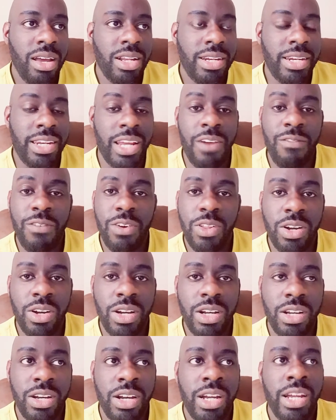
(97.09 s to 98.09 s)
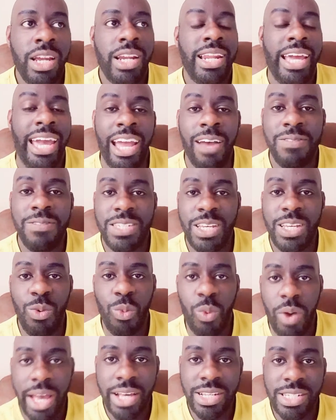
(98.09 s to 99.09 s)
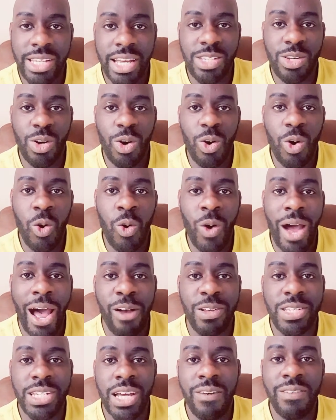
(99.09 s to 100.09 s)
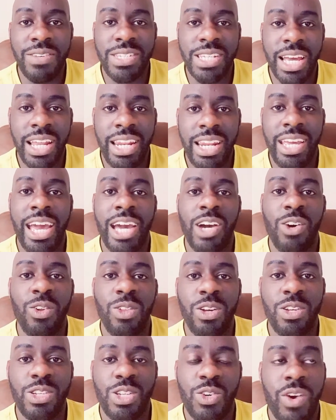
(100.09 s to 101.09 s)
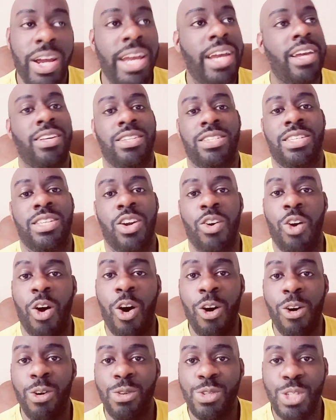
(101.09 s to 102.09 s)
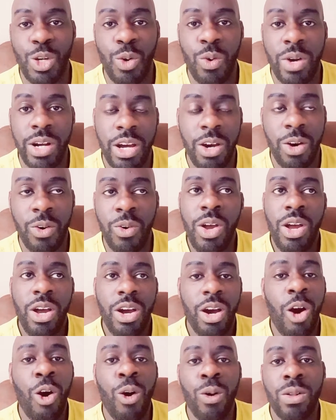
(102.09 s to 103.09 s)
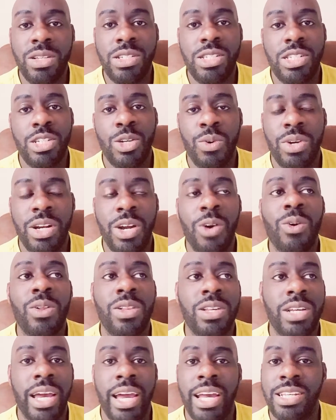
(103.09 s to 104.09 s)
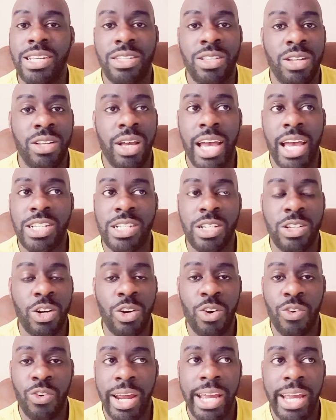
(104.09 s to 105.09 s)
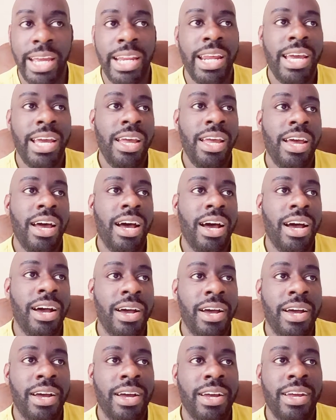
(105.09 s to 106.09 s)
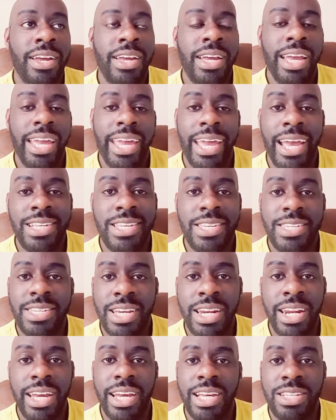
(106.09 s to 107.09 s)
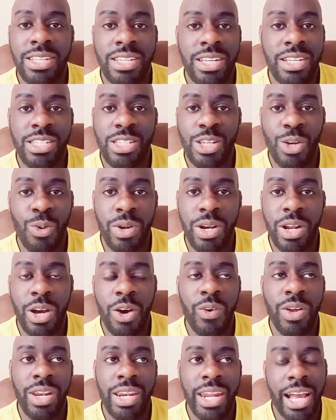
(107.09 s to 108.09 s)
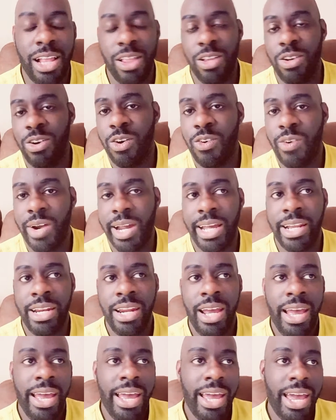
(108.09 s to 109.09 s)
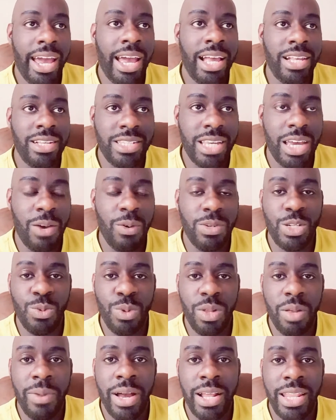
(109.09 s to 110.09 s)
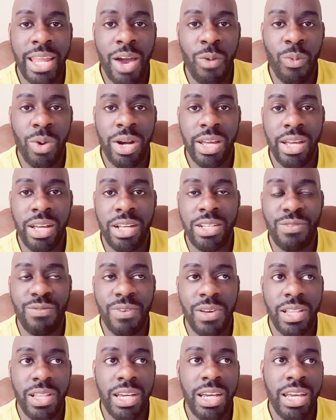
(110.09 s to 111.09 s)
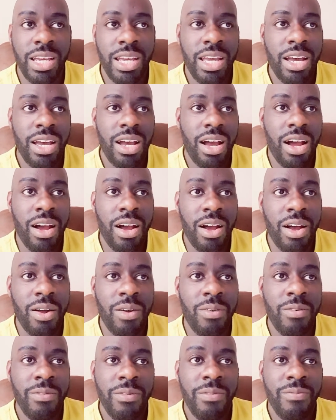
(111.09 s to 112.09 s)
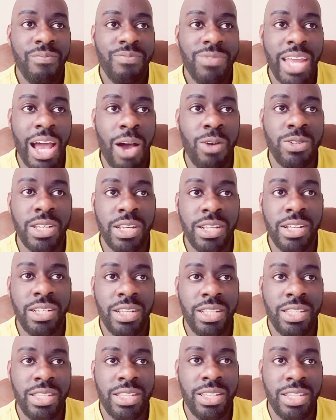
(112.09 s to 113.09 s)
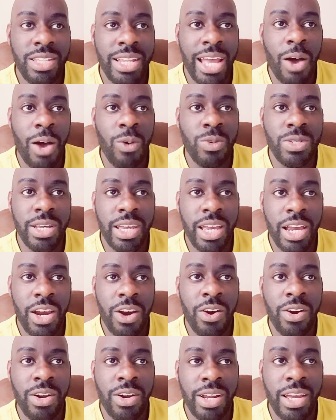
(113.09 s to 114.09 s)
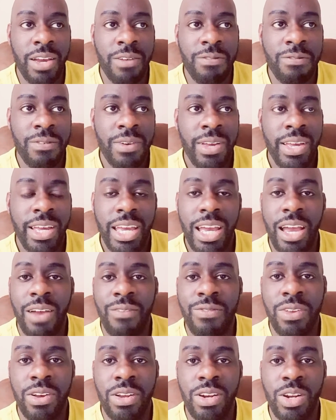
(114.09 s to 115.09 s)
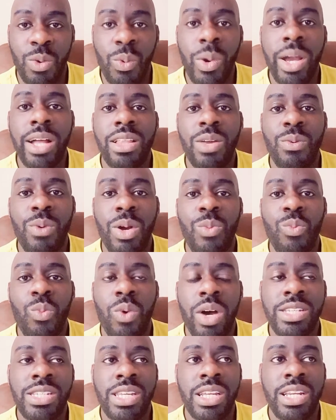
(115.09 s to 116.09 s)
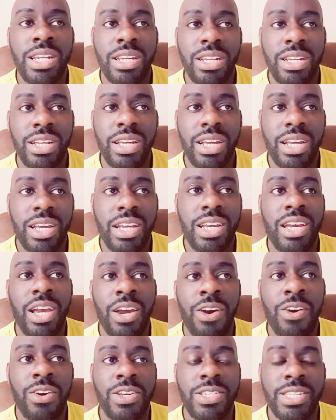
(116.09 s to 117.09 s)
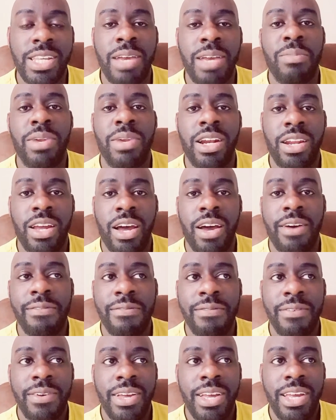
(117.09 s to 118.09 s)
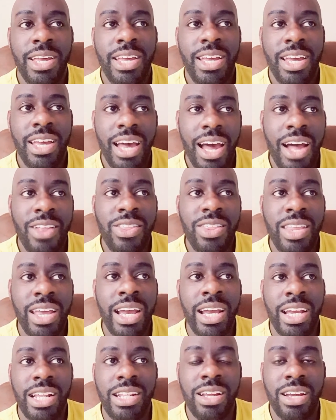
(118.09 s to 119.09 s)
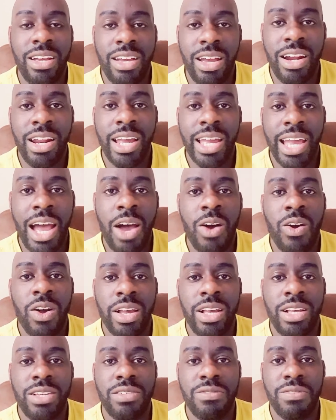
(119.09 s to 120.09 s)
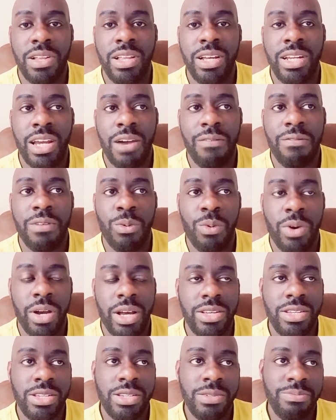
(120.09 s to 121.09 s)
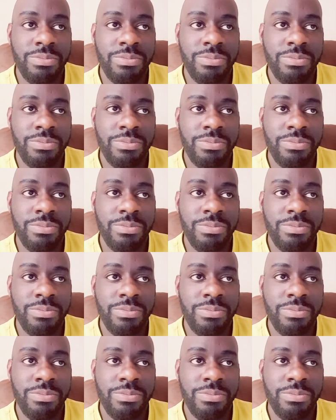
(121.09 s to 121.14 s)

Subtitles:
Denver looked good. The AFC West as a whole, outside of San Diego, looks great because they're all 2-0. Oakland's 2-0 has looked great. Kansas City is 2-0 and they look great. And say what you will about that one against Philly. That was a carrot. If the New England one wasn't character statement enough, I think the gutting out against Philly definitely was.